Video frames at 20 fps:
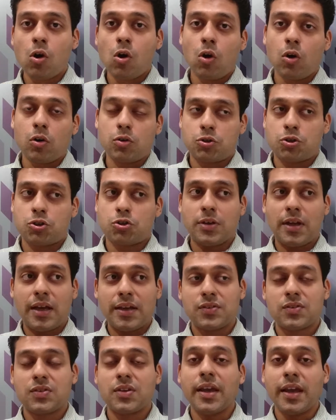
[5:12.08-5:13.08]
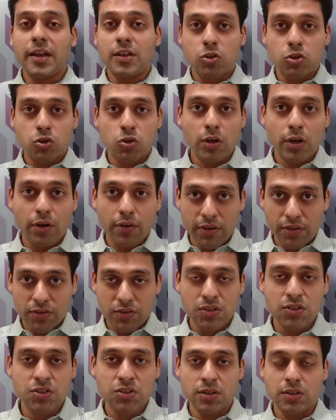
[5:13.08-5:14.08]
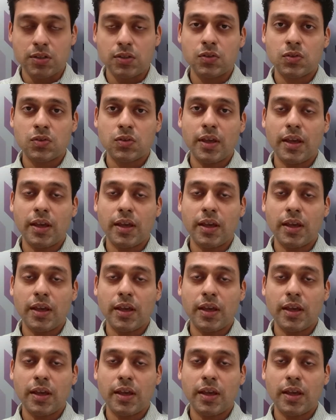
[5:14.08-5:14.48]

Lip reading: or should I say insulin resistance,